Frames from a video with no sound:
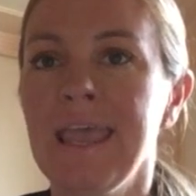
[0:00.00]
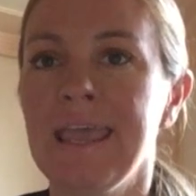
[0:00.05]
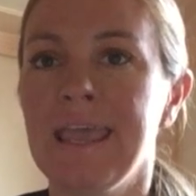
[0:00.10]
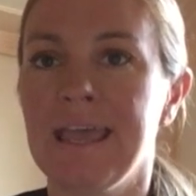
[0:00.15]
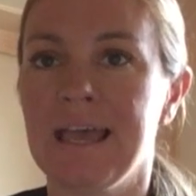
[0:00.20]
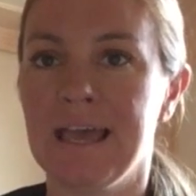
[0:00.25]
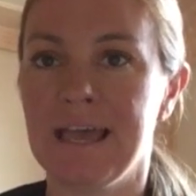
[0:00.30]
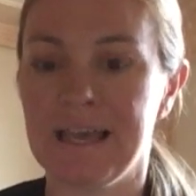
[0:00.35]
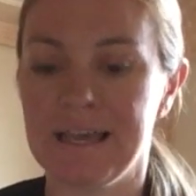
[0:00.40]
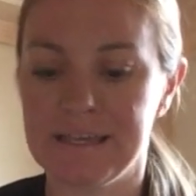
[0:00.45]

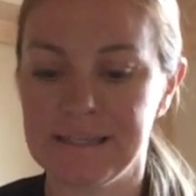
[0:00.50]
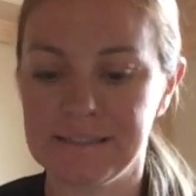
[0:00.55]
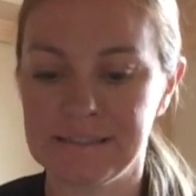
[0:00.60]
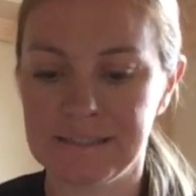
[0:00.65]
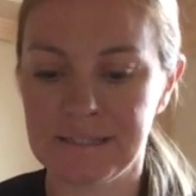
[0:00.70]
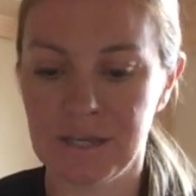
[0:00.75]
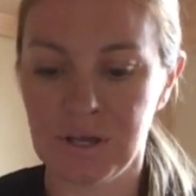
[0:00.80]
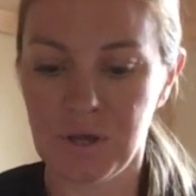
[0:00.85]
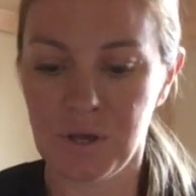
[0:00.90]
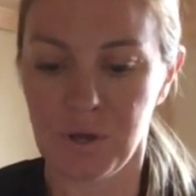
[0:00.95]
And
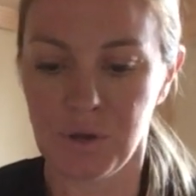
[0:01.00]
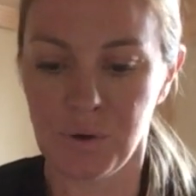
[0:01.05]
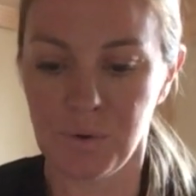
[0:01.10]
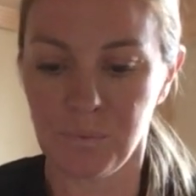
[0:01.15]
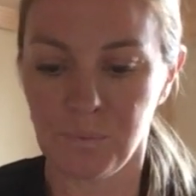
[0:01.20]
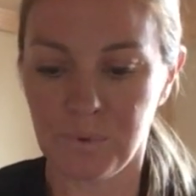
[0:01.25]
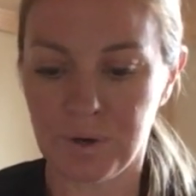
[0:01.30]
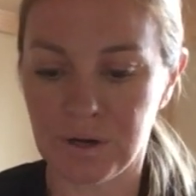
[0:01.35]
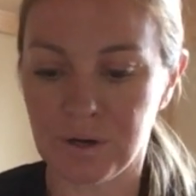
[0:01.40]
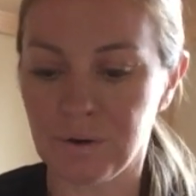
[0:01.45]

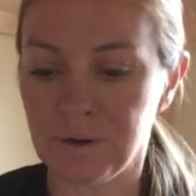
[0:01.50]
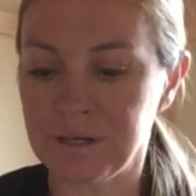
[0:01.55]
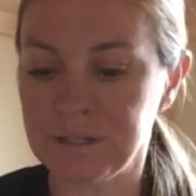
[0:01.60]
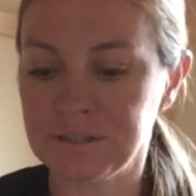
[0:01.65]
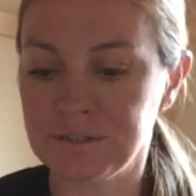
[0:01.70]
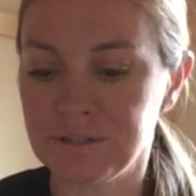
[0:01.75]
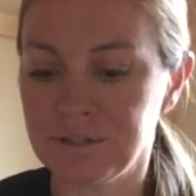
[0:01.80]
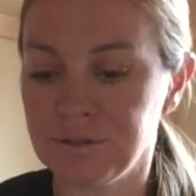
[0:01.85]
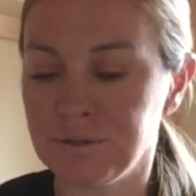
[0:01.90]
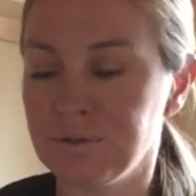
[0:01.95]
we're going
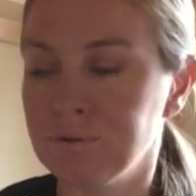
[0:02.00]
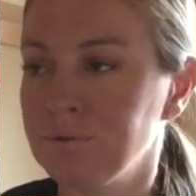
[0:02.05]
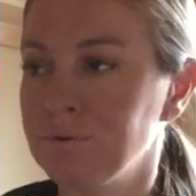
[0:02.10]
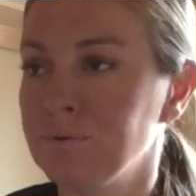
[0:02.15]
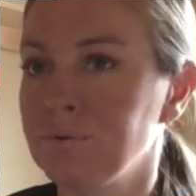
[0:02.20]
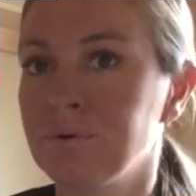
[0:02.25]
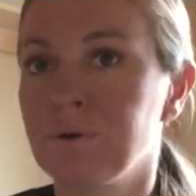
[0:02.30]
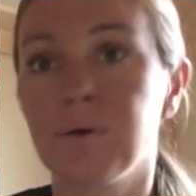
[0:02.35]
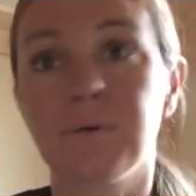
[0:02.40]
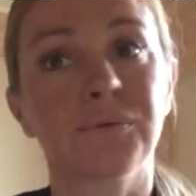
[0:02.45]

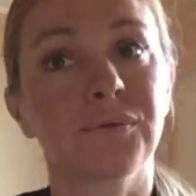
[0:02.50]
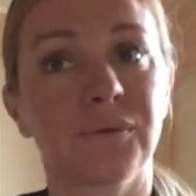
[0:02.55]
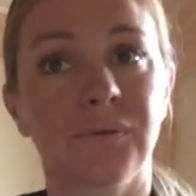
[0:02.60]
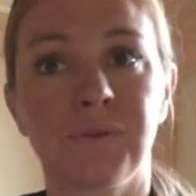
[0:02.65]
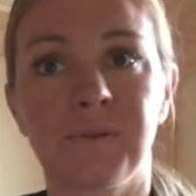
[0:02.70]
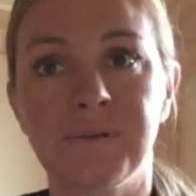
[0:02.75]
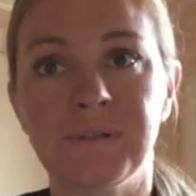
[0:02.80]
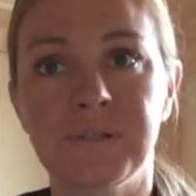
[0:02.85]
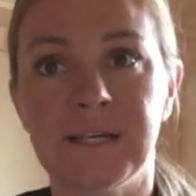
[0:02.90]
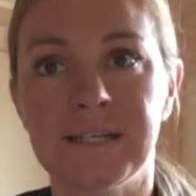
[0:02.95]
to go through
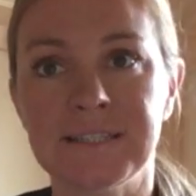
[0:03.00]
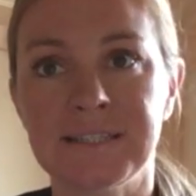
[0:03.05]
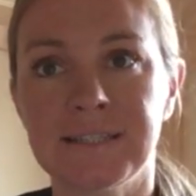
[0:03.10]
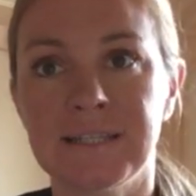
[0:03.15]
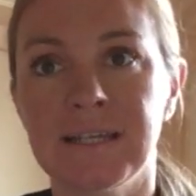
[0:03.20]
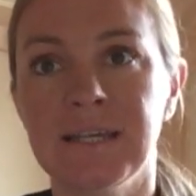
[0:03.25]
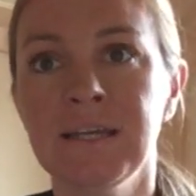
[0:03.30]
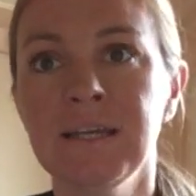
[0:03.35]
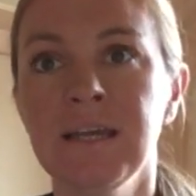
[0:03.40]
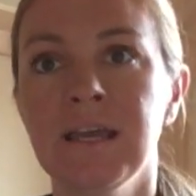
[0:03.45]
the
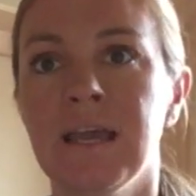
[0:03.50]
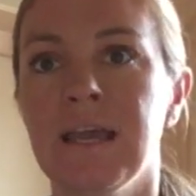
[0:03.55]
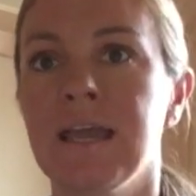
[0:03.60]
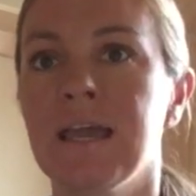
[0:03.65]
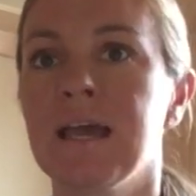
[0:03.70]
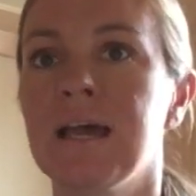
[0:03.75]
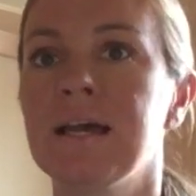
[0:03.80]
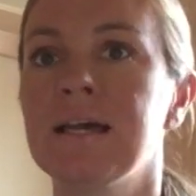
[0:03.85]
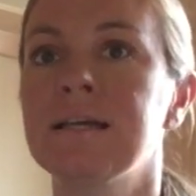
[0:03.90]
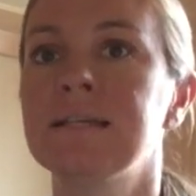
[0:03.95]
testing,
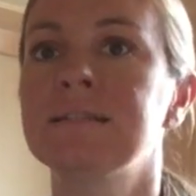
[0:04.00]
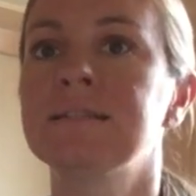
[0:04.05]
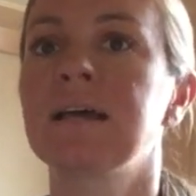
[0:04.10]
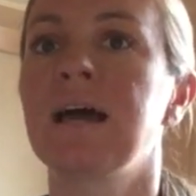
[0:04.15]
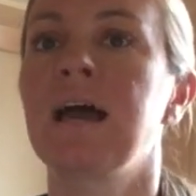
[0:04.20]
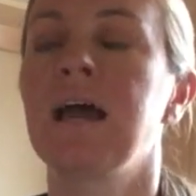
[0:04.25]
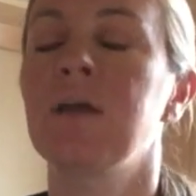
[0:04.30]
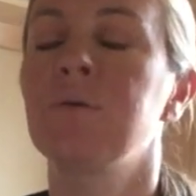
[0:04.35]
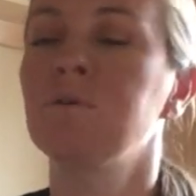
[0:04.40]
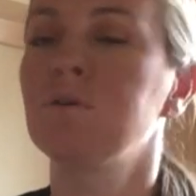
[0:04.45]
and
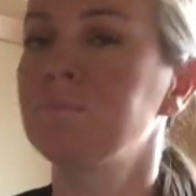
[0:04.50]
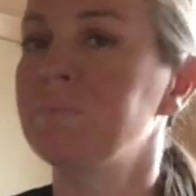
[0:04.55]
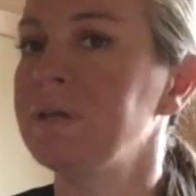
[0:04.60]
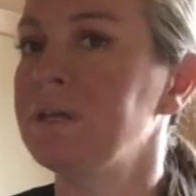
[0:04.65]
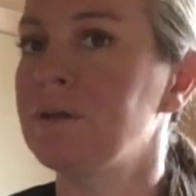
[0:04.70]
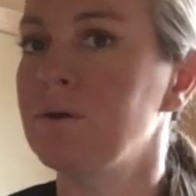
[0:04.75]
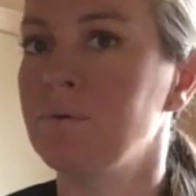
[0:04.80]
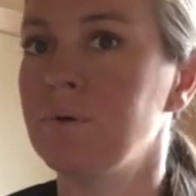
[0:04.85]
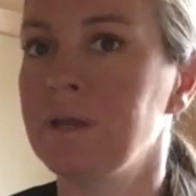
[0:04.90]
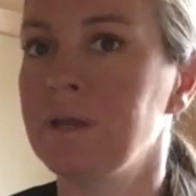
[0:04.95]
I will be
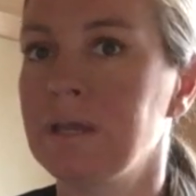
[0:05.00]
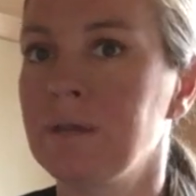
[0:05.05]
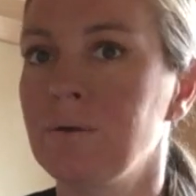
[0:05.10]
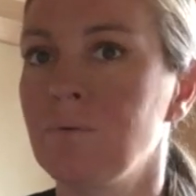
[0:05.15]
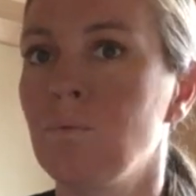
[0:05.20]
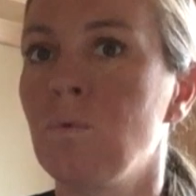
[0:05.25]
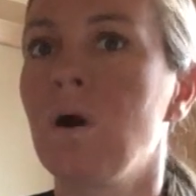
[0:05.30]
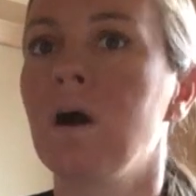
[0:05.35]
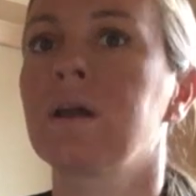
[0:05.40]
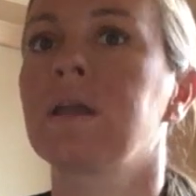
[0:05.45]

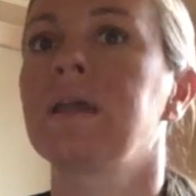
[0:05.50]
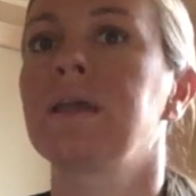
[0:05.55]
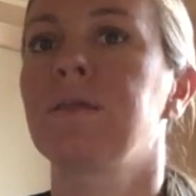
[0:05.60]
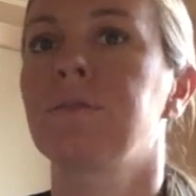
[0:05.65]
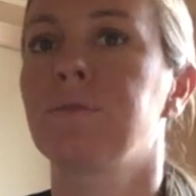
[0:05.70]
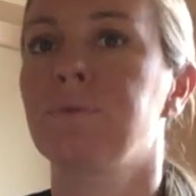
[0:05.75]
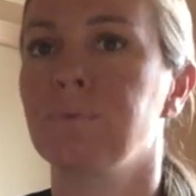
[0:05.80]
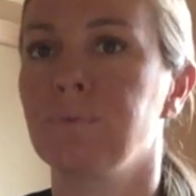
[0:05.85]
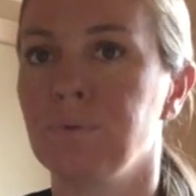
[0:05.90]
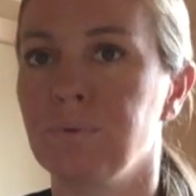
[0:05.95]
walking
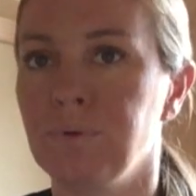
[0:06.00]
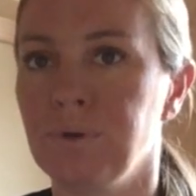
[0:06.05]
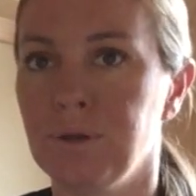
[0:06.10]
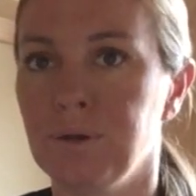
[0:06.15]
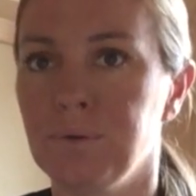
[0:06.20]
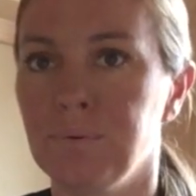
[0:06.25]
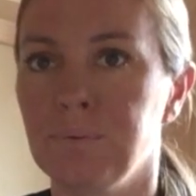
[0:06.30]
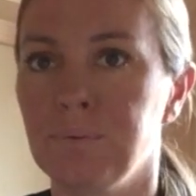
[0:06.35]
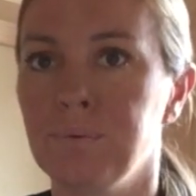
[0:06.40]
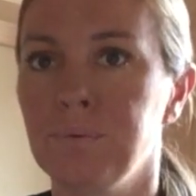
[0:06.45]

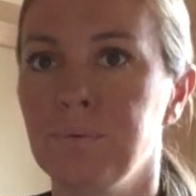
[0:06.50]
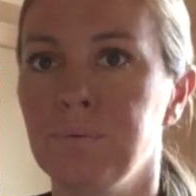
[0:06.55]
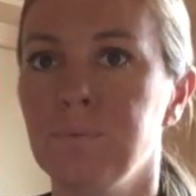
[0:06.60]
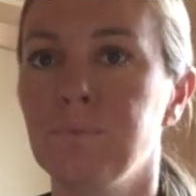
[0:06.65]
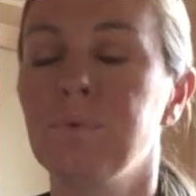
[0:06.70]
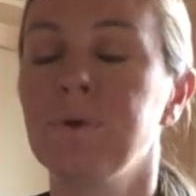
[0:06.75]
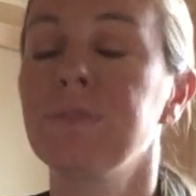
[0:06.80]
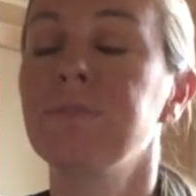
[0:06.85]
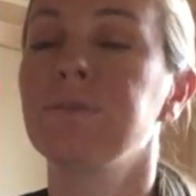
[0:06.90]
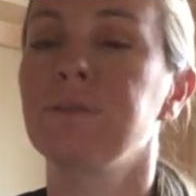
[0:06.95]
through
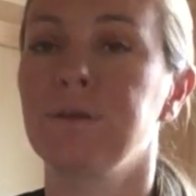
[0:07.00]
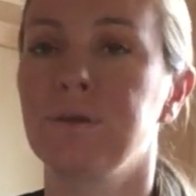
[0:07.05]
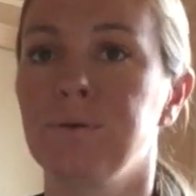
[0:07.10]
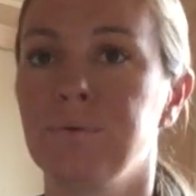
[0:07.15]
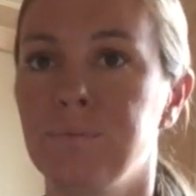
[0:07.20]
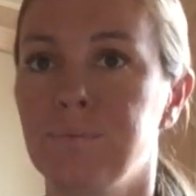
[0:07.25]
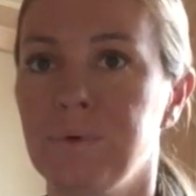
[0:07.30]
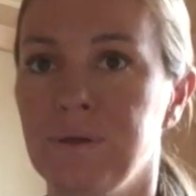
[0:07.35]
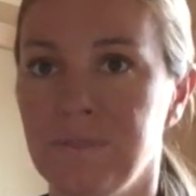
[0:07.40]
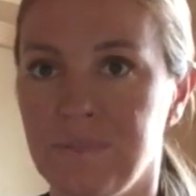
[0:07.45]

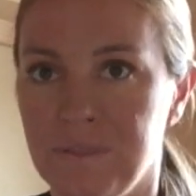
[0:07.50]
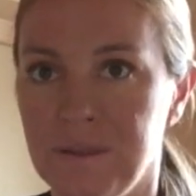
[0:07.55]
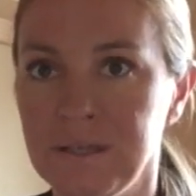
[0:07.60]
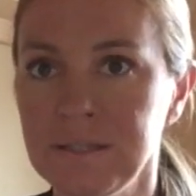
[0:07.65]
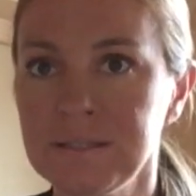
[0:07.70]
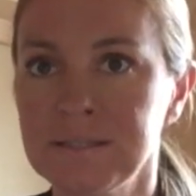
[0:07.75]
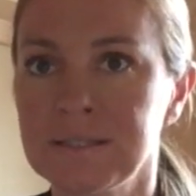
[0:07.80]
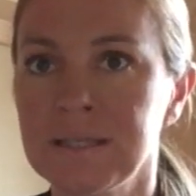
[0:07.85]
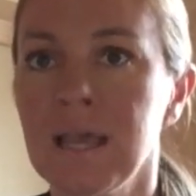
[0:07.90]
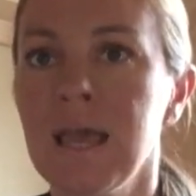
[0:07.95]
with
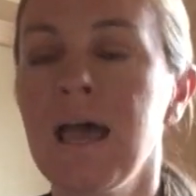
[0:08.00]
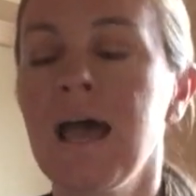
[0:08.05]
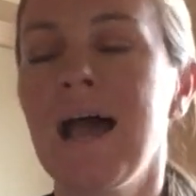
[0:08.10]
this.